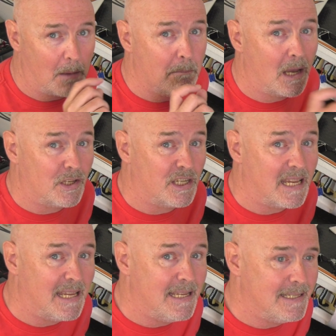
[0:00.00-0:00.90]

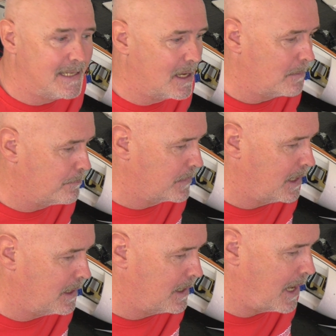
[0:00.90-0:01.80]
much easier
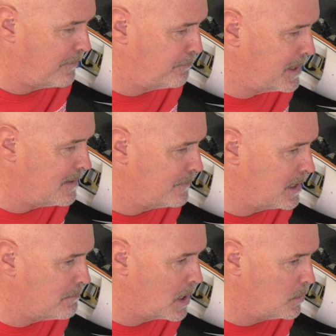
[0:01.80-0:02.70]
in
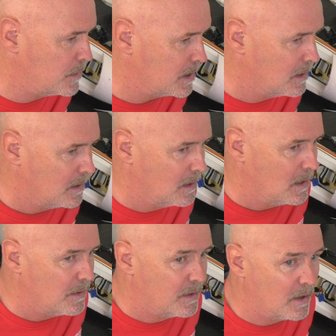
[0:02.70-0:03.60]
FPV mode.
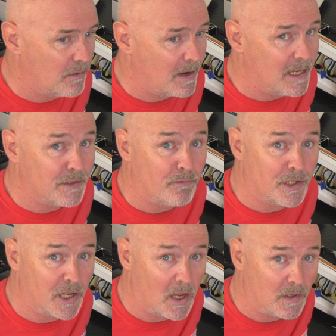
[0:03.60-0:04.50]
There is
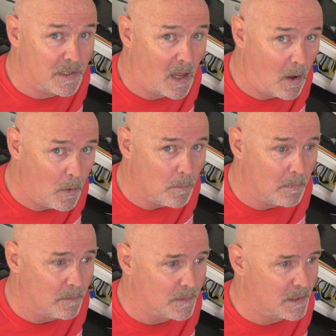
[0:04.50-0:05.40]
return to
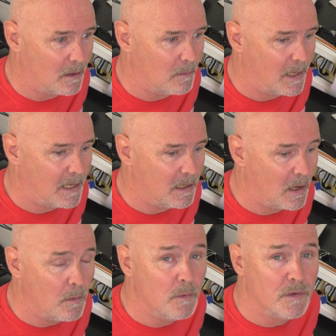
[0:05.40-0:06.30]
home, so it
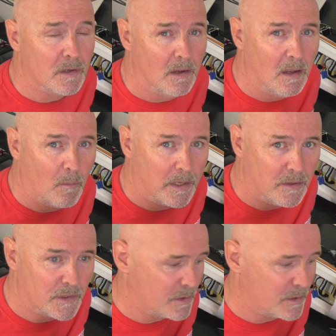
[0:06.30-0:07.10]
knows when you